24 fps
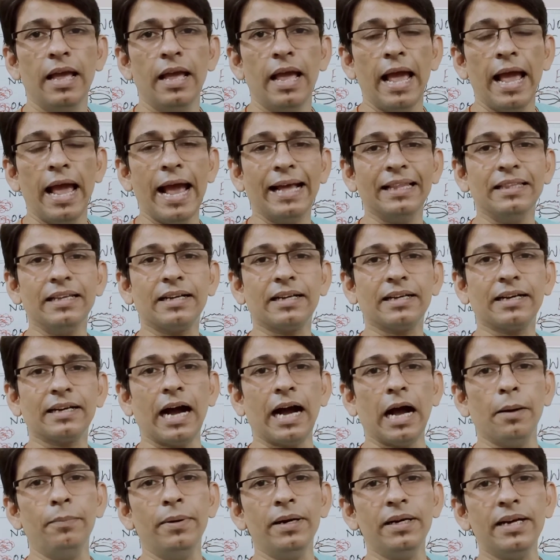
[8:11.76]
and the
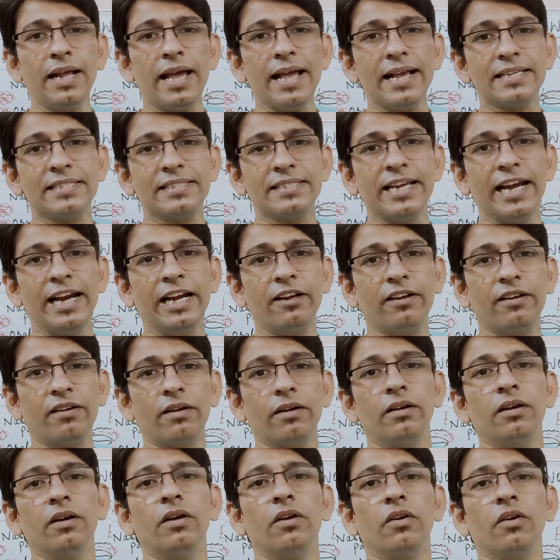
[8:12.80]
carbon dioxide,
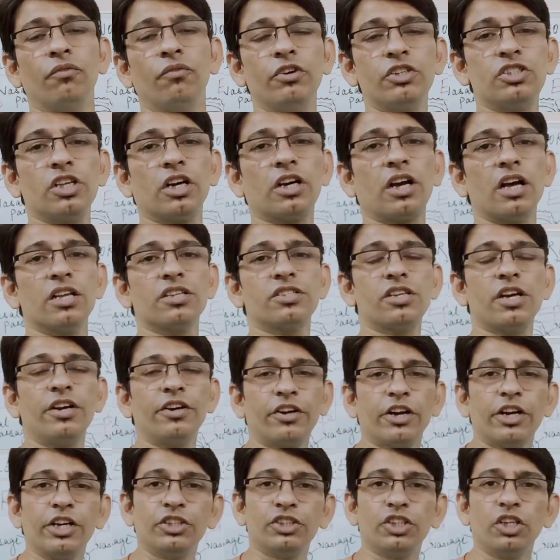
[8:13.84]
with the
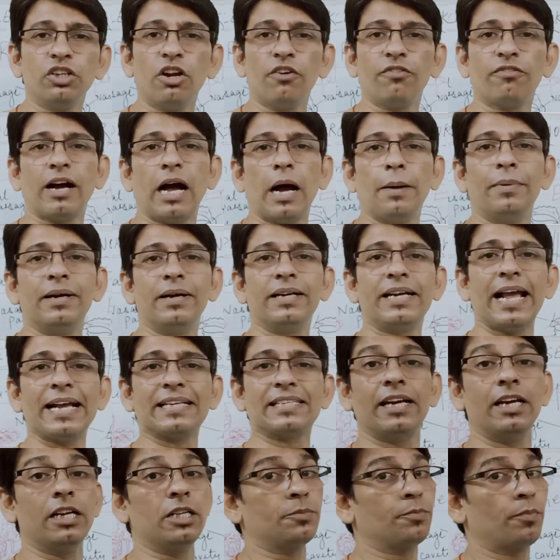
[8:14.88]
concentration of carbon
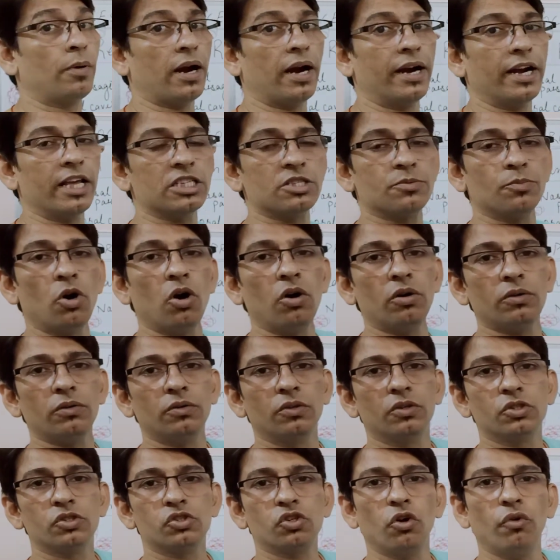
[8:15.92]
dioxide in blood is
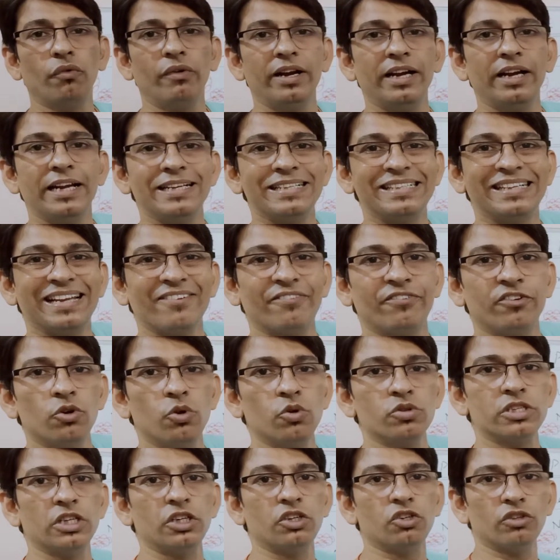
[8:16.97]
more, so will it
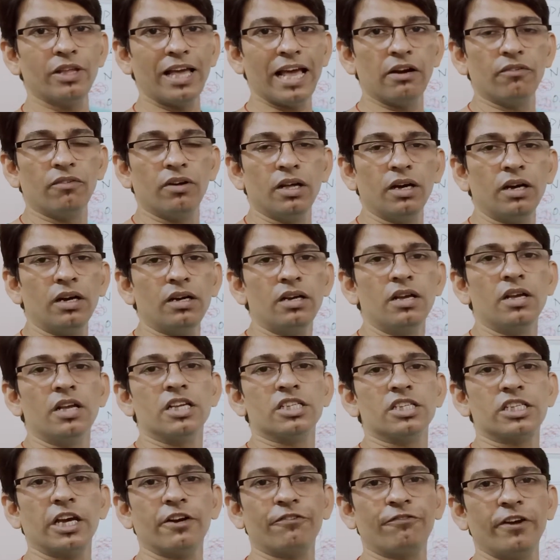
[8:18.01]
diffuse into the alveolar
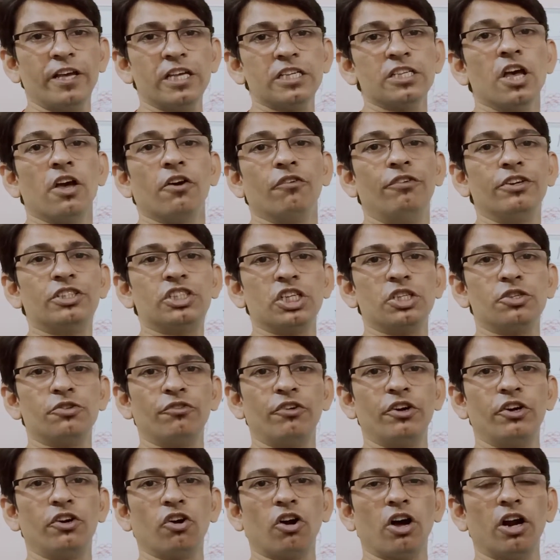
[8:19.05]
surface, which is
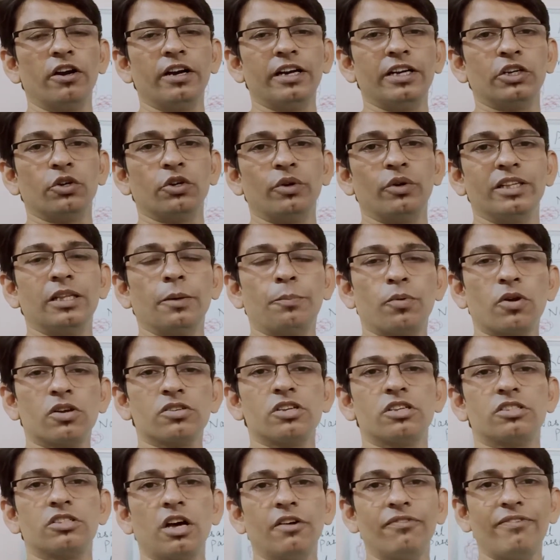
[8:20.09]
withdrawn during the
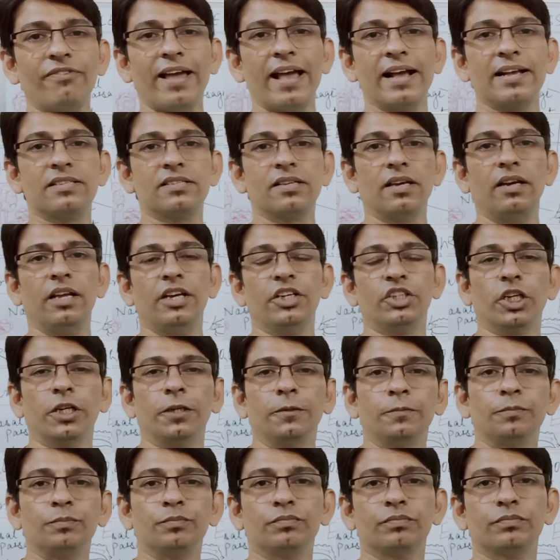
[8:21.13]
process of
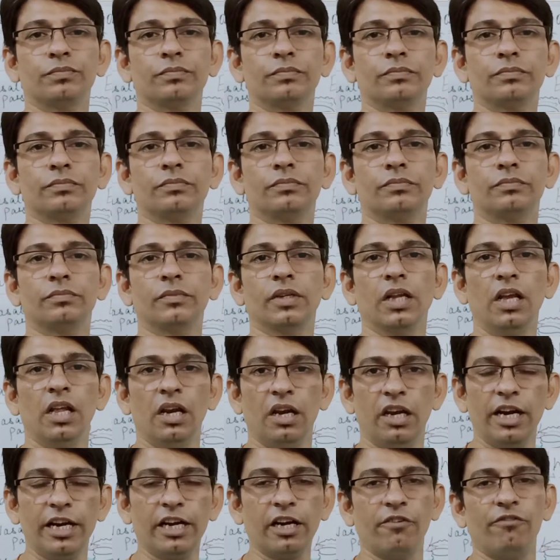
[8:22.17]
exhalation.
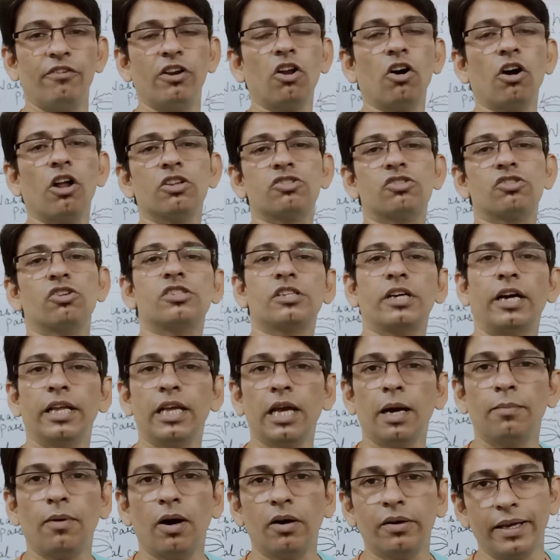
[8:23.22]
Later we will also study
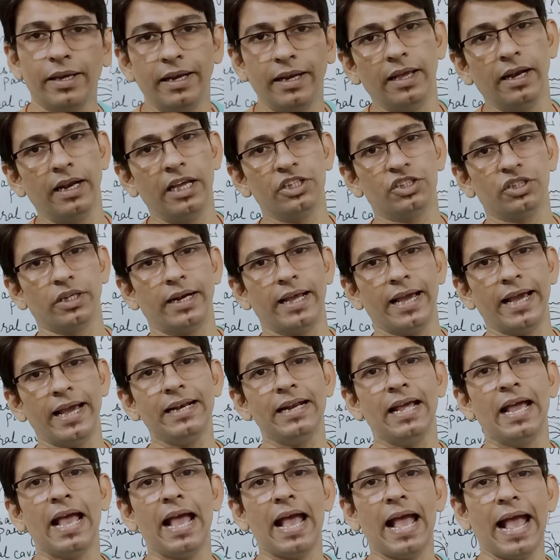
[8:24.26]
about inhalation
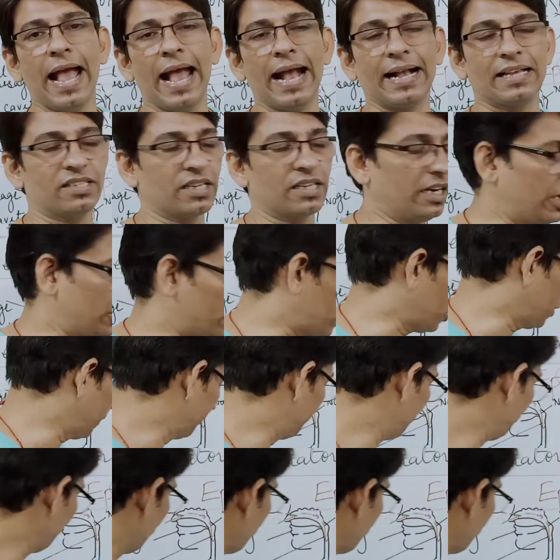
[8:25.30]
and exhalation.